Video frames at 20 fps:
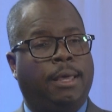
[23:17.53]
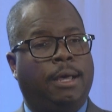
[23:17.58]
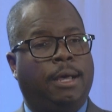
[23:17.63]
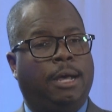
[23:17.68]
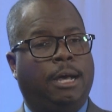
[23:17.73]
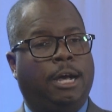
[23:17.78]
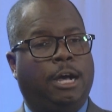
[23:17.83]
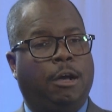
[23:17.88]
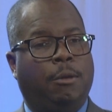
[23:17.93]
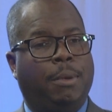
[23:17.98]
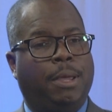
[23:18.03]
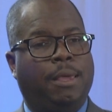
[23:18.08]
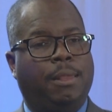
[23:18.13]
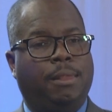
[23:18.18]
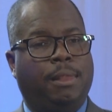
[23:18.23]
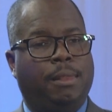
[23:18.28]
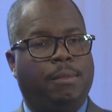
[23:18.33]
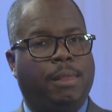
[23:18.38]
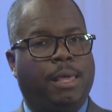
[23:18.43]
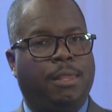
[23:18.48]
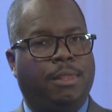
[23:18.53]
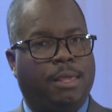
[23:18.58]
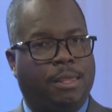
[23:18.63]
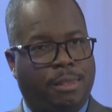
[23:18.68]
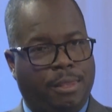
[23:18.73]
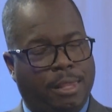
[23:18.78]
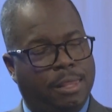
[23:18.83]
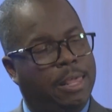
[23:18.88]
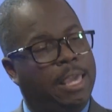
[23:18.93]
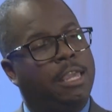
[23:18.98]
and
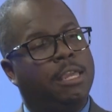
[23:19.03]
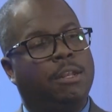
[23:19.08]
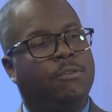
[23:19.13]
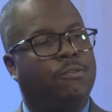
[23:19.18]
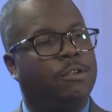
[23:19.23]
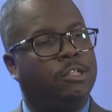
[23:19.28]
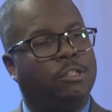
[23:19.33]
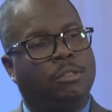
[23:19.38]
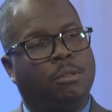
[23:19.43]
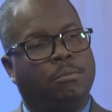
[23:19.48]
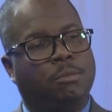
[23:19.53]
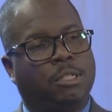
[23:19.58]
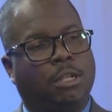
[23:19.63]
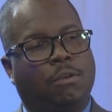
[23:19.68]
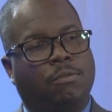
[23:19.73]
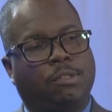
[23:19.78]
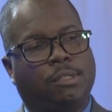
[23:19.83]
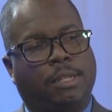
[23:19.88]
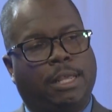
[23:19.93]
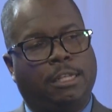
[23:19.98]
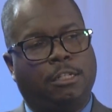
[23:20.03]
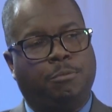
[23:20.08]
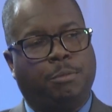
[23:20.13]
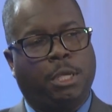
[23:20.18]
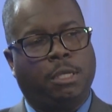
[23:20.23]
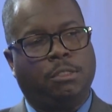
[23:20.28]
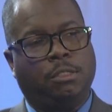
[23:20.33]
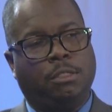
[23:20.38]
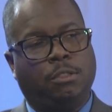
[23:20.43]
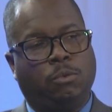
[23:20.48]
then they can envision themselves in that
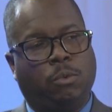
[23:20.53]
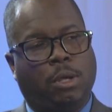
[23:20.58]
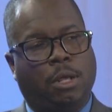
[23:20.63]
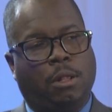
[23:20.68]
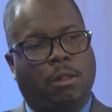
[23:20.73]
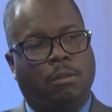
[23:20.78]
space as well.